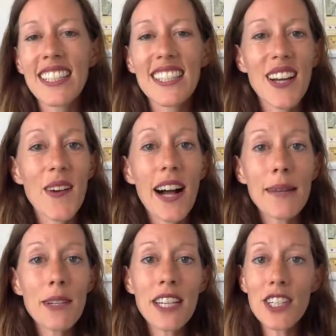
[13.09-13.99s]
So,
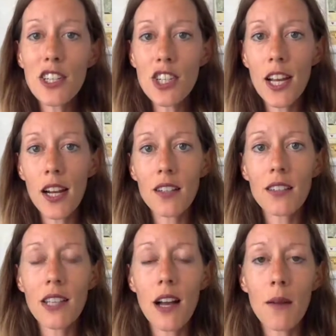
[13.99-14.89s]
I'm here to share
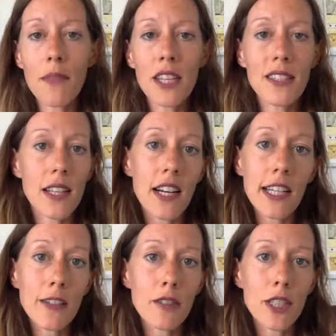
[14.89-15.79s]
some things that I
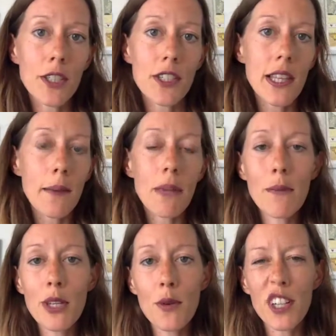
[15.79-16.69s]
have learned that
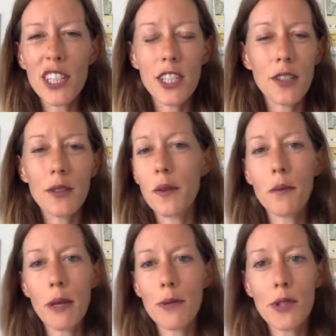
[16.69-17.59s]
maybe you already knew or
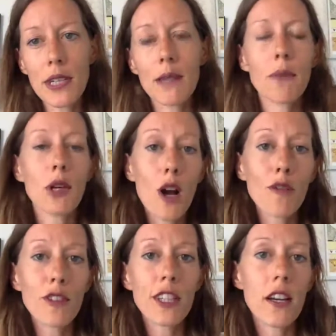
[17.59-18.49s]
maybe didn't, but
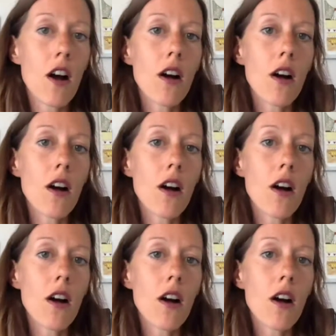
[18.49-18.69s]
hopefully,